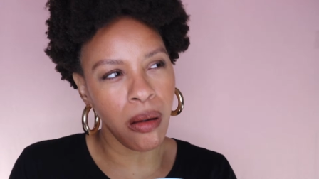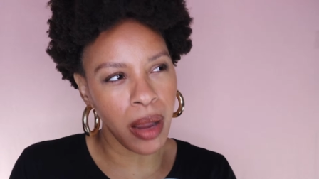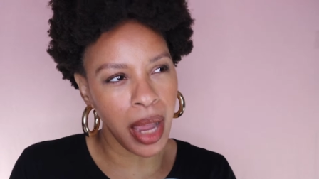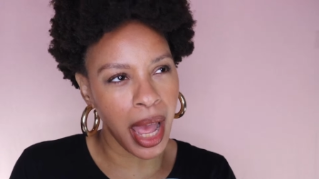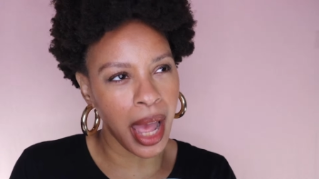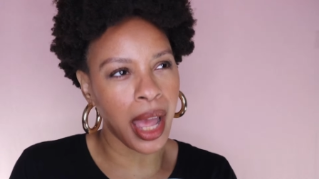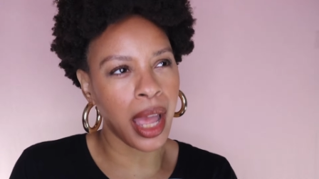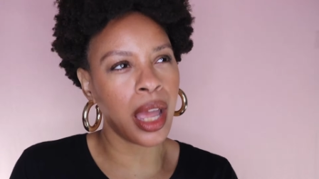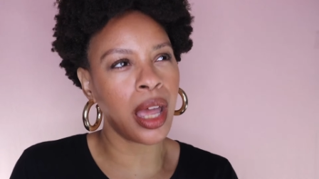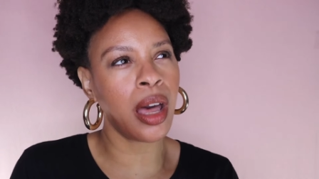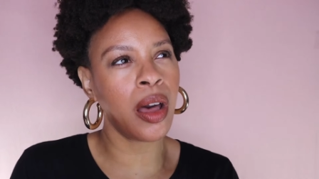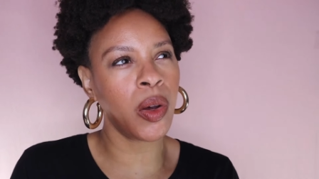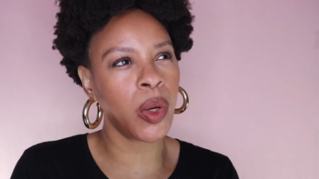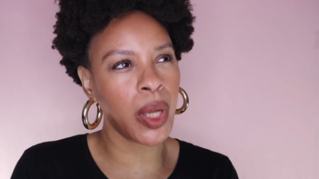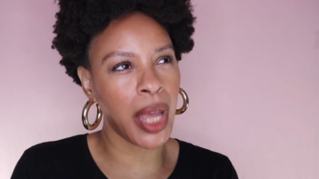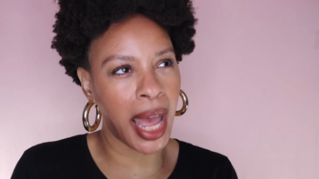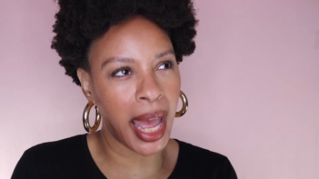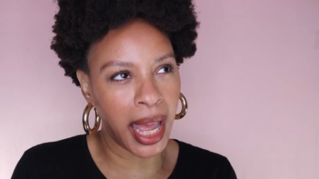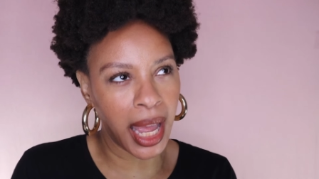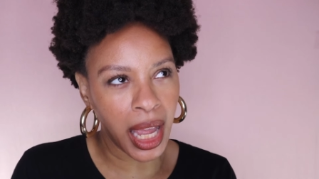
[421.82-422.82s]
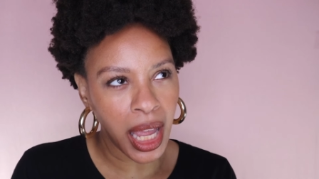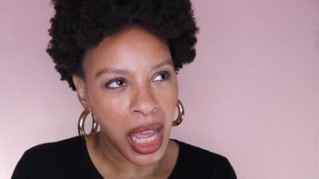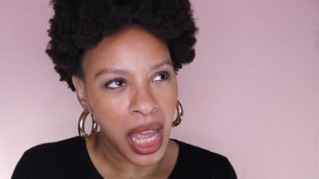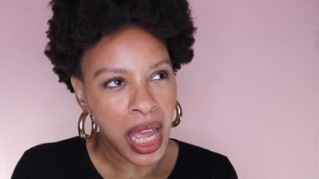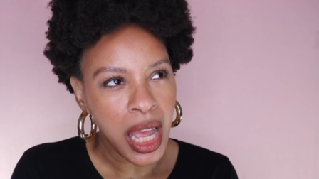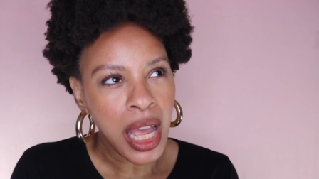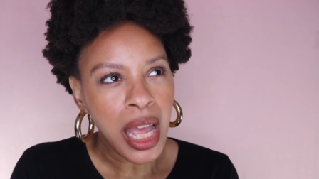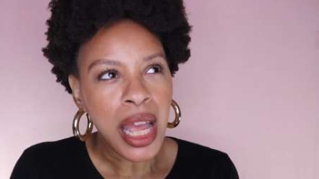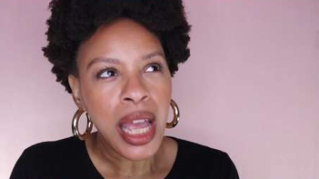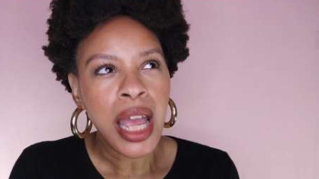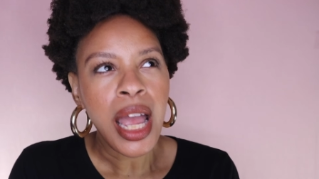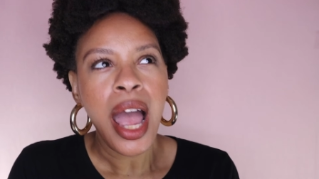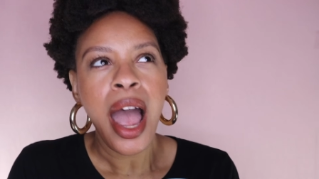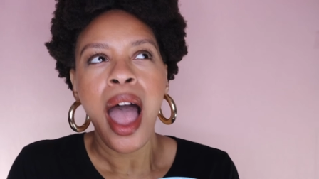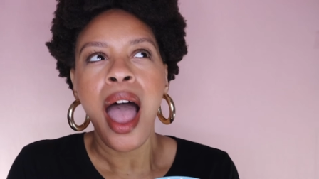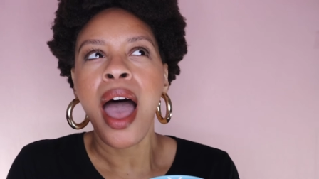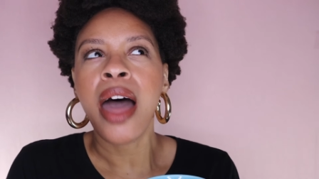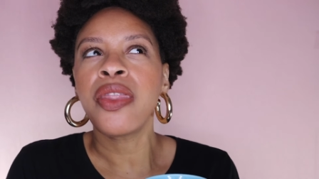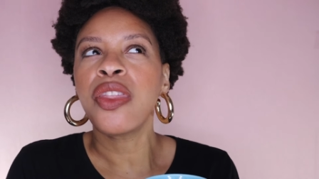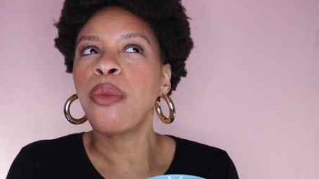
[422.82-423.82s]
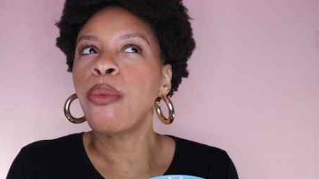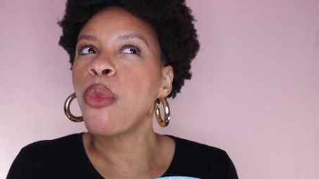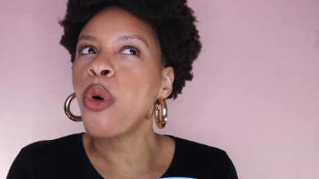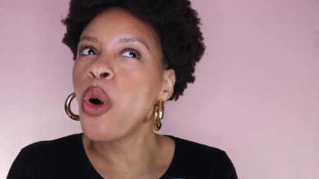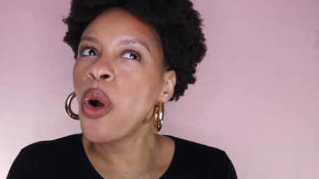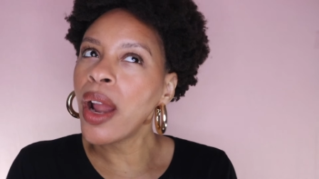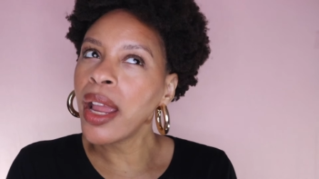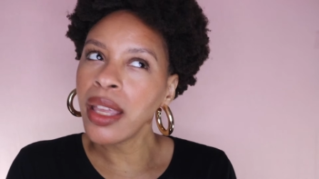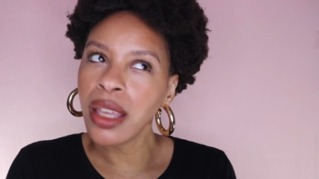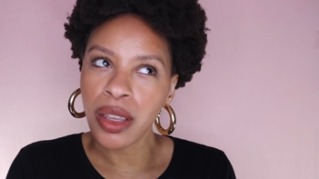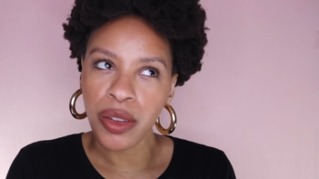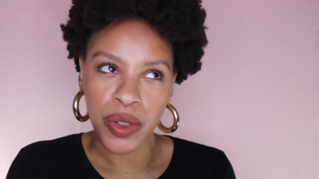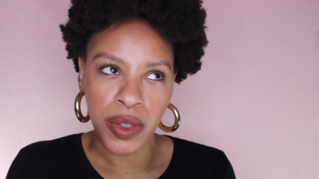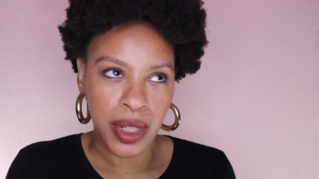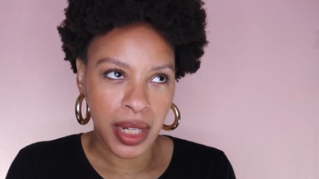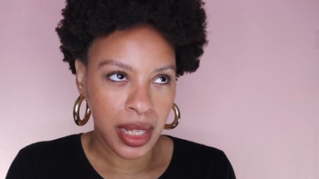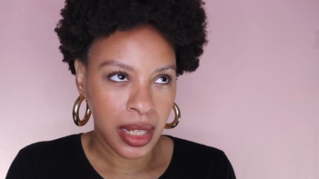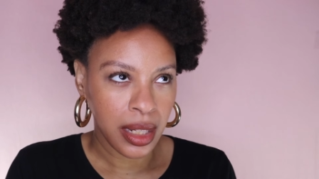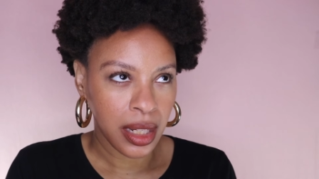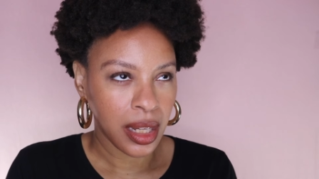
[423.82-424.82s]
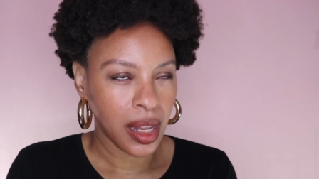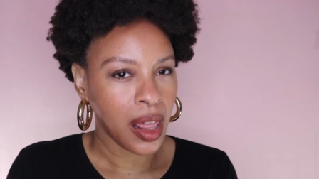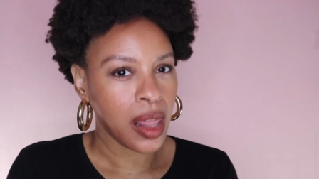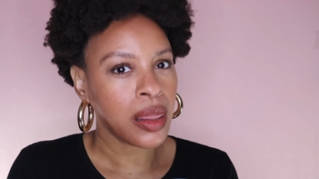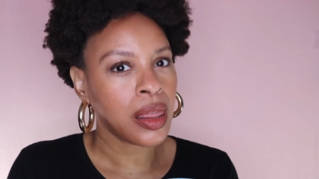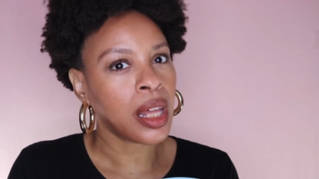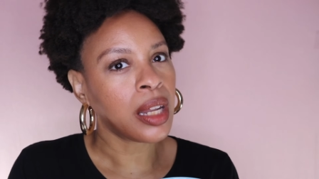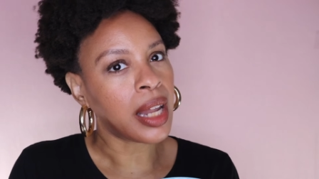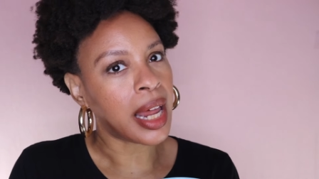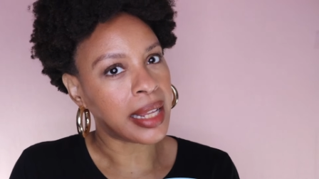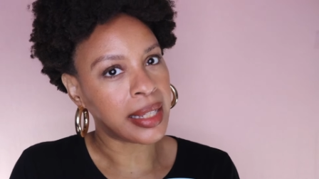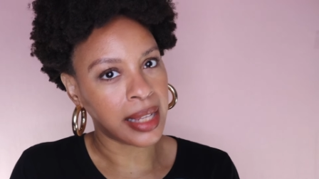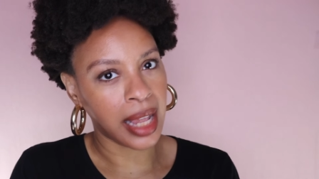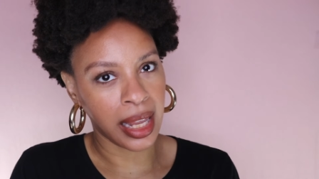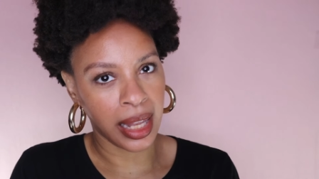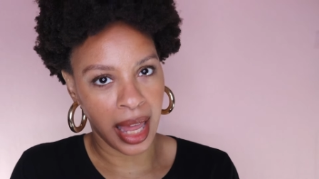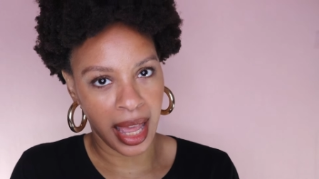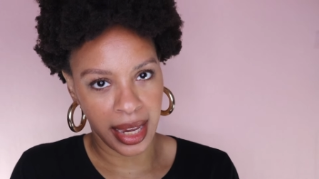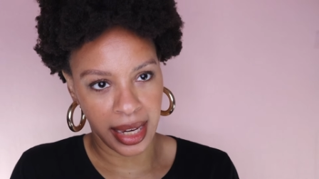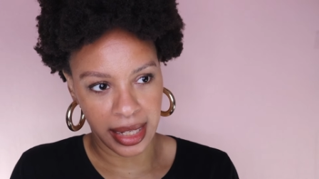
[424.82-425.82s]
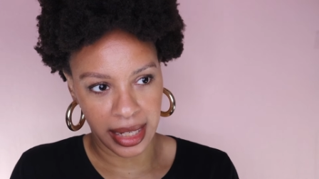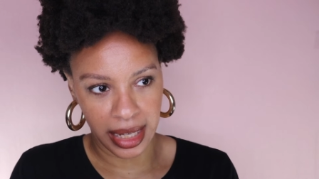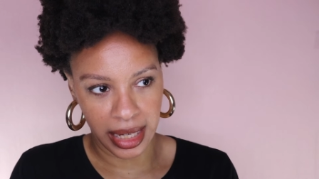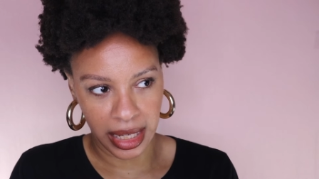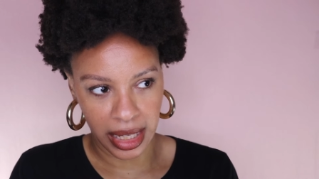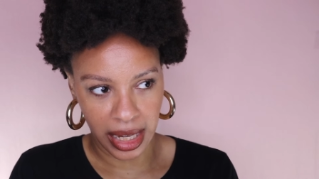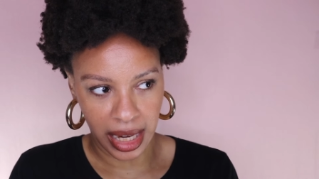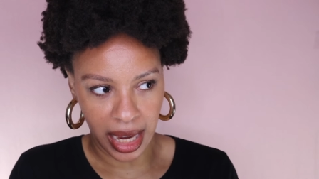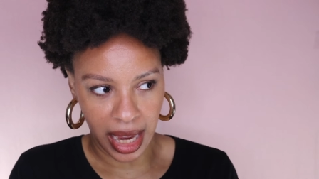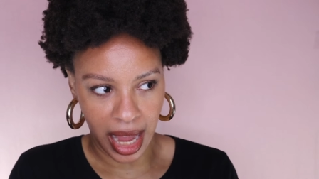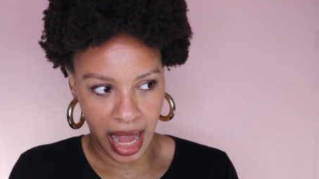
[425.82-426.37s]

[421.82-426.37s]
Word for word: okay, okay. And the more I used it, the less I liked it.